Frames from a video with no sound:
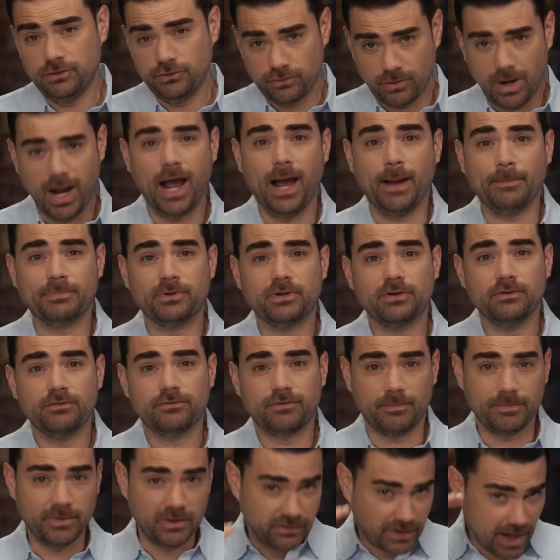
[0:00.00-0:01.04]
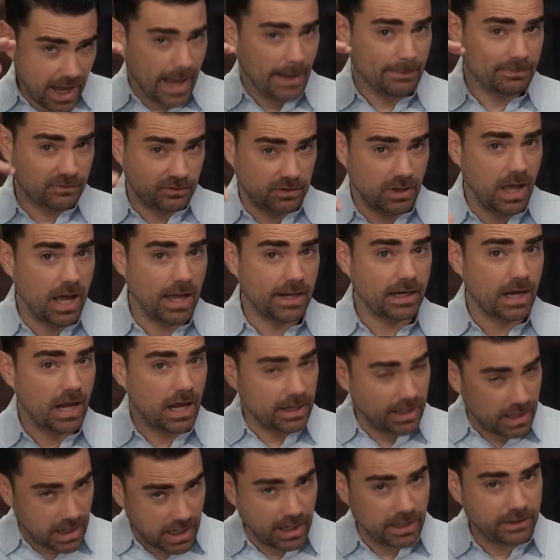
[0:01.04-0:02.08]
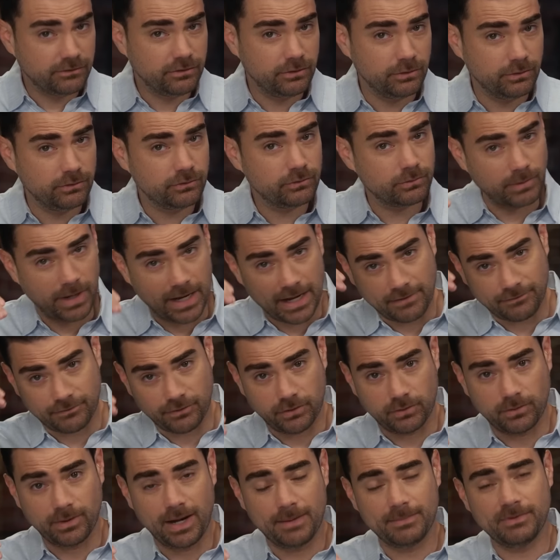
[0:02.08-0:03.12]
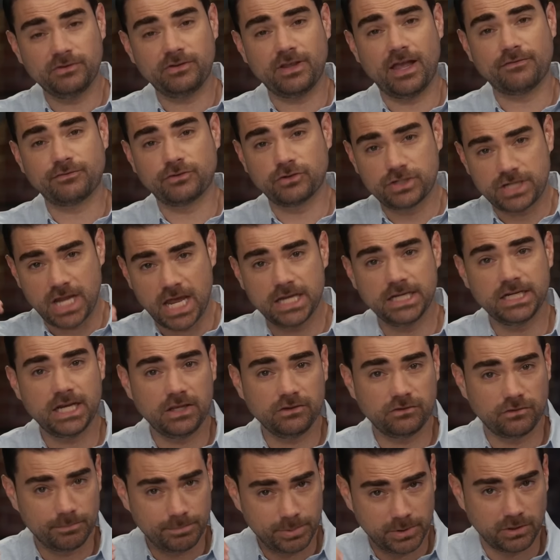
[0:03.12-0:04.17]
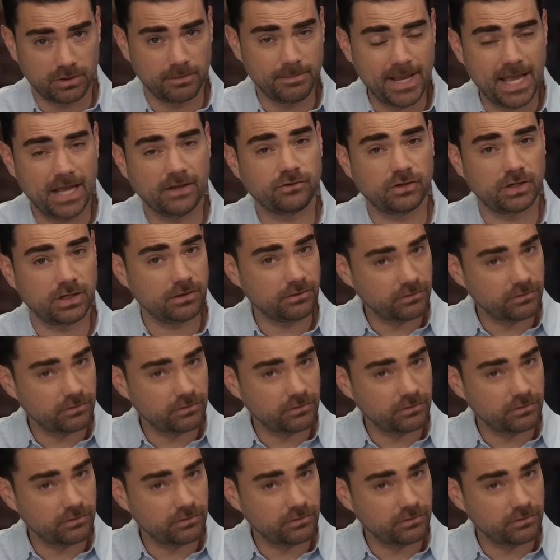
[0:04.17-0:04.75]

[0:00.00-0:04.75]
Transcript: dropped from the top slot on iTunes right after the Grammys after 10 days of pure magic.